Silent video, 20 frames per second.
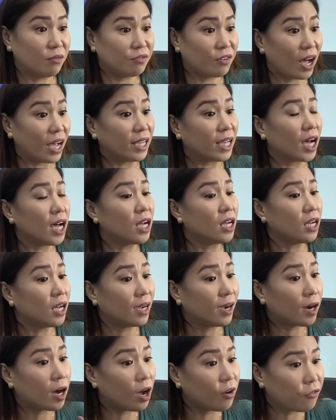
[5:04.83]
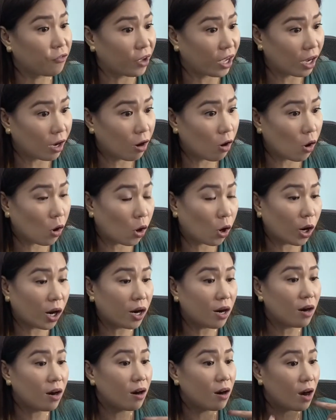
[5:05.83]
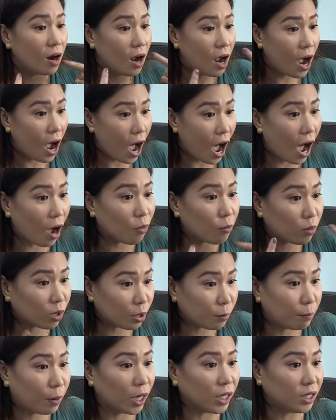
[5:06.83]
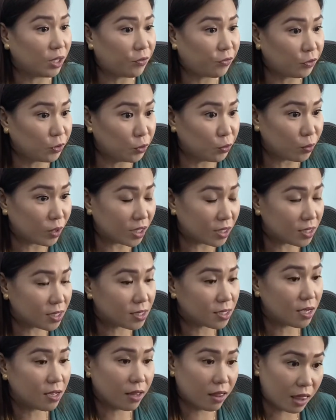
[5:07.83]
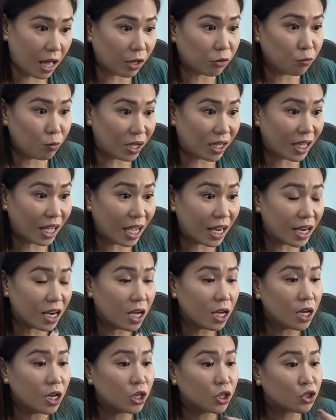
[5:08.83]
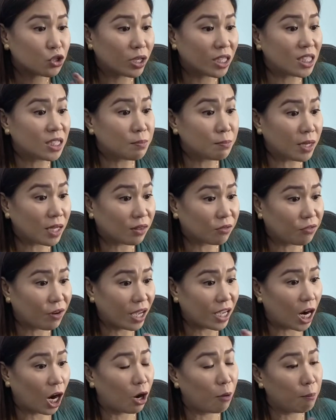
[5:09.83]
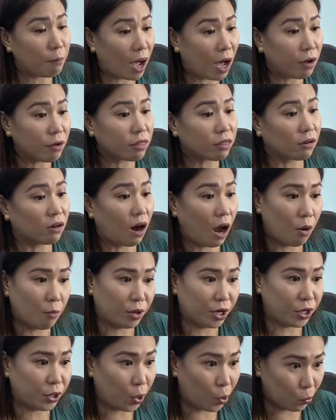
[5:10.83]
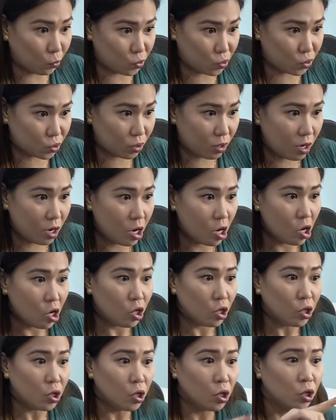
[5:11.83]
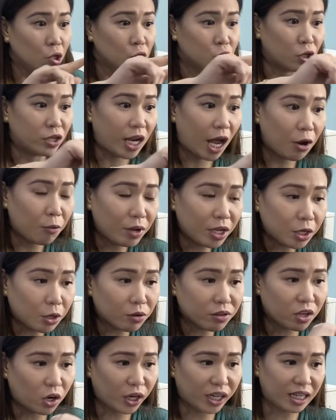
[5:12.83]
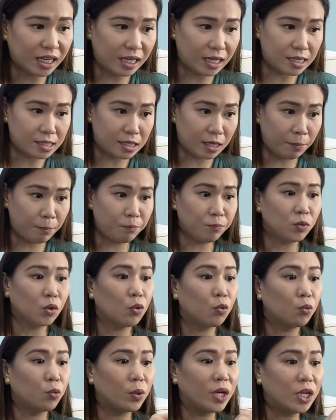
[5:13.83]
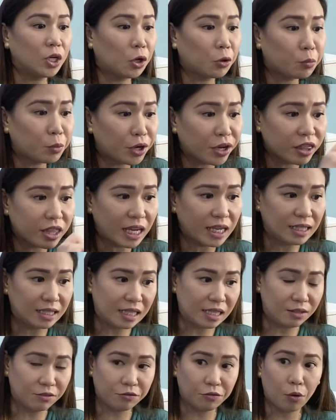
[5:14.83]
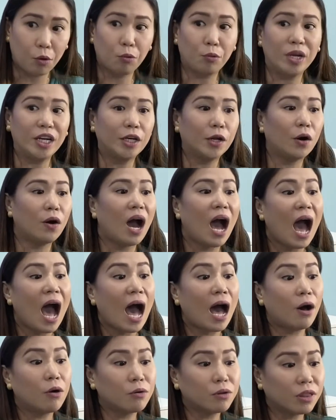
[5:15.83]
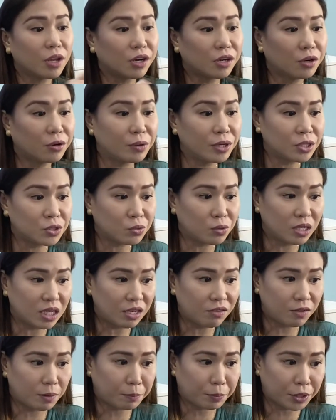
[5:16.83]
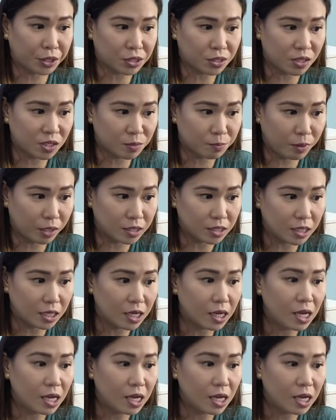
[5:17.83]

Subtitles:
via coughing or our body fluids that we can transmit via our mouth or our nose. So now we know the organism, we know where they live, we know how they're going to leave a person's body.